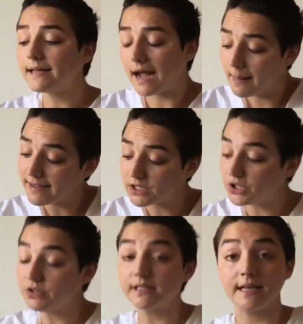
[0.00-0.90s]
I like to
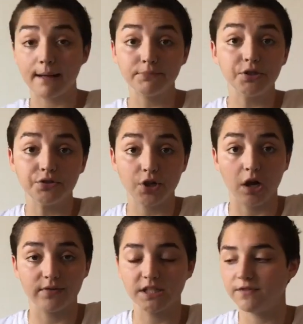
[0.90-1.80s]
use the Neptune's
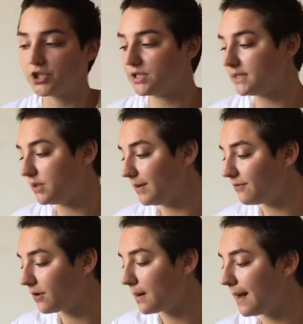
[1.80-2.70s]
Harvest Fish and Seaweed
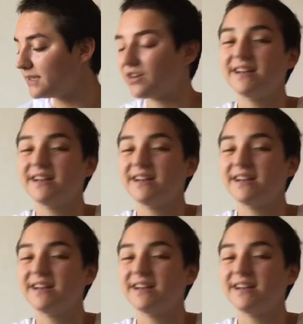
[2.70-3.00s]
Fertilizer.